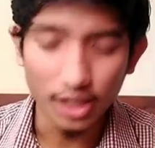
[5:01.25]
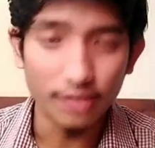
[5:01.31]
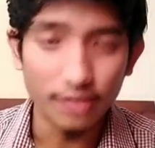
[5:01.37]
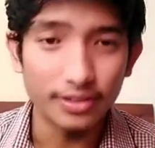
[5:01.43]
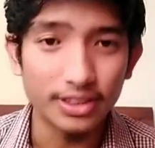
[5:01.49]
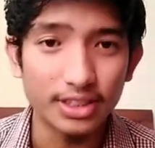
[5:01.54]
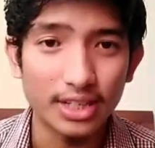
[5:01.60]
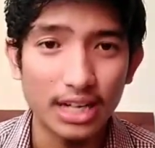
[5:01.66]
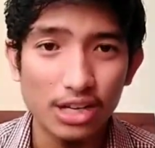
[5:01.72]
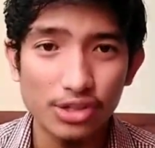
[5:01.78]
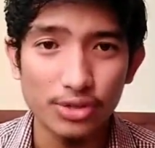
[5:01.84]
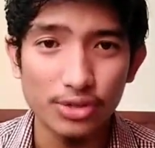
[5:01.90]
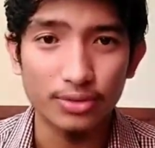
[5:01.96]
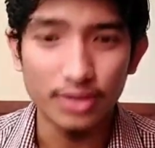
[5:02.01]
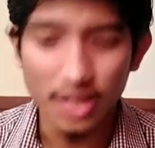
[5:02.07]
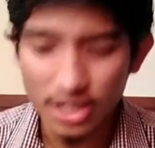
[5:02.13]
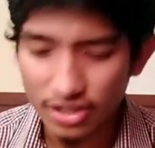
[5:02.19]
of international
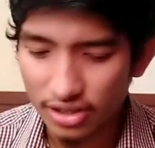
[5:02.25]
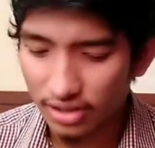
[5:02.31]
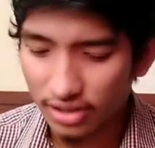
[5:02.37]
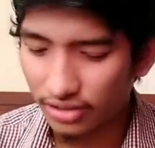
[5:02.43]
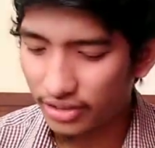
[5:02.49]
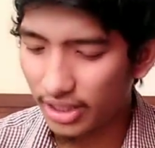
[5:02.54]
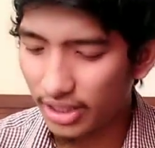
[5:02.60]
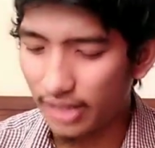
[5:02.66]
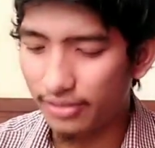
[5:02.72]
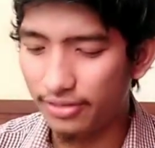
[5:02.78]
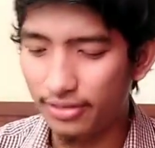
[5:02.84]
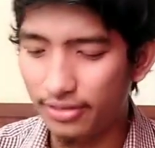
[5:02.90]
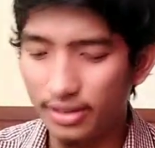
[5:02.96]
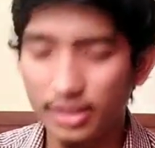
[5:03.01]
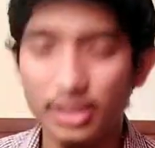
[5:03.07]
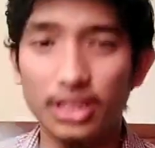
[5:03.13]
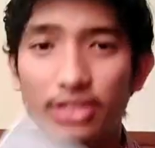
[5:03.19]
relations if
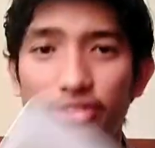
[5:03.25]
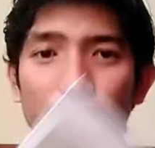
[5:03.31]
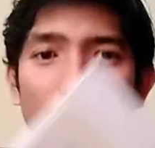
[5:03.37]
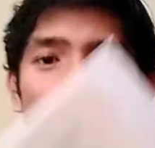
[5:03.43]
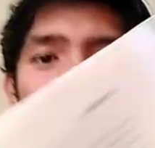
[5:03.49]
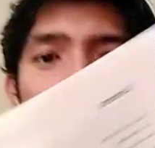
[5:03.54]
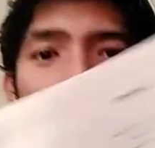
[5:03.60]
these